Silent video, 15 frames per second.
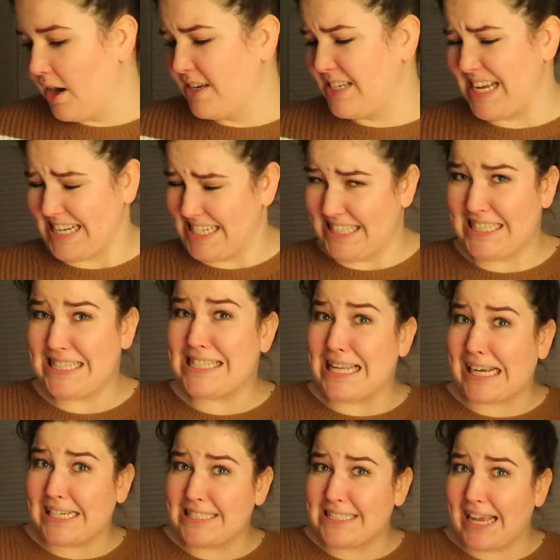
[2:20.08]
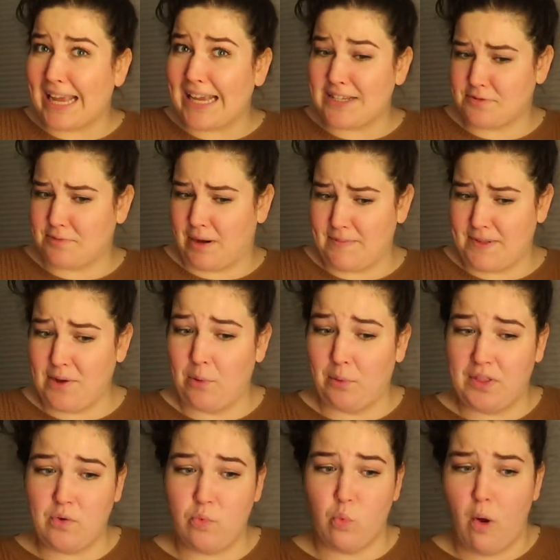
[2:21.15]
I'm taking sick days when I'm the
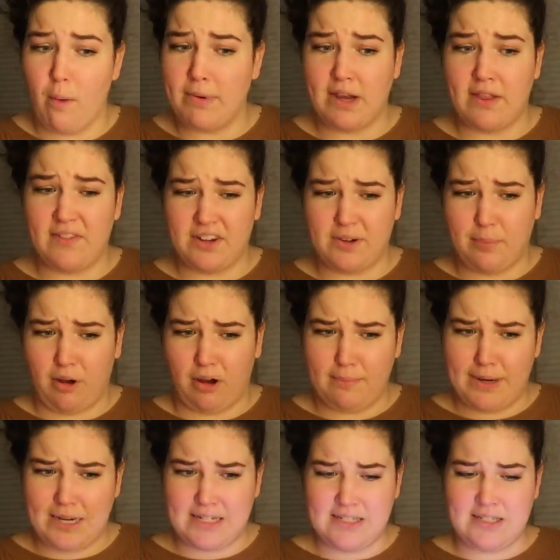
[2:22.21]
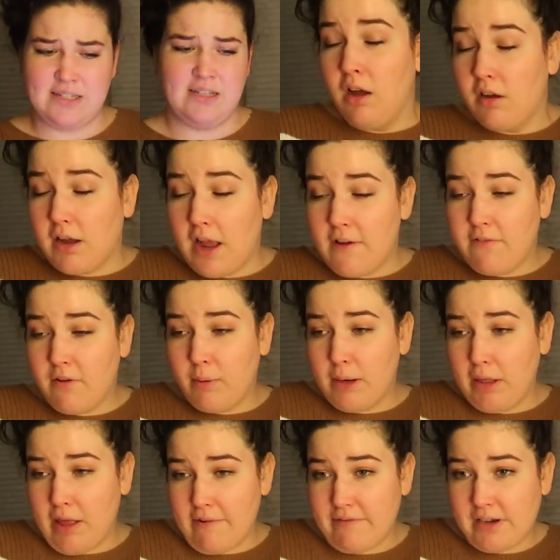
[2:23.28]
only woman in the department. Okay, for
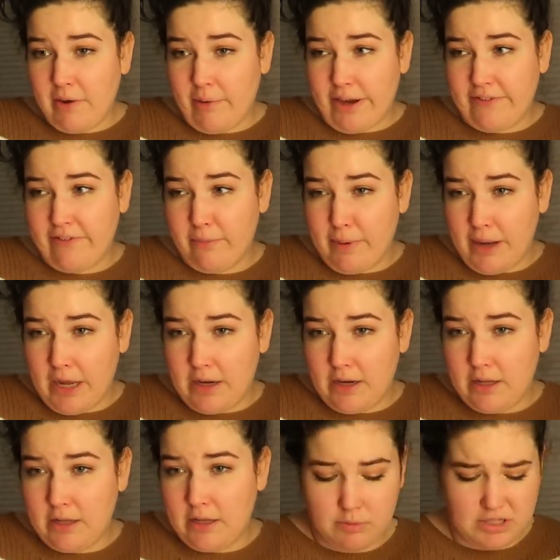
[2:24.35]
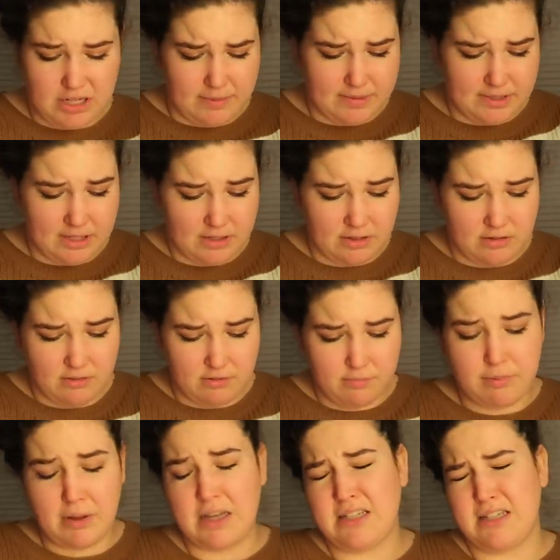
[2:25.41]
real, I have to get ready for bed. What time is it?
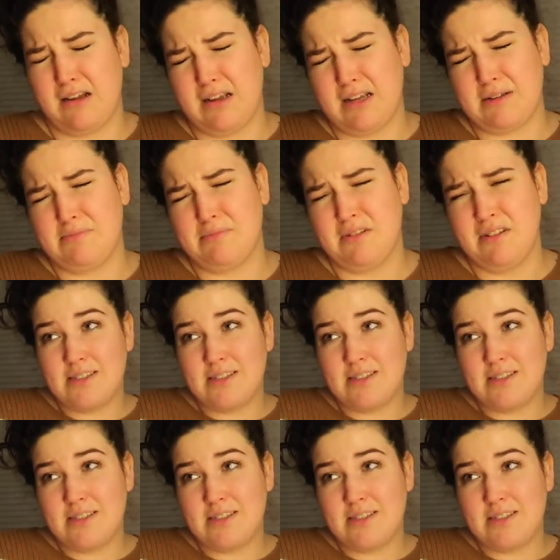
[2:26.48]
bedtime.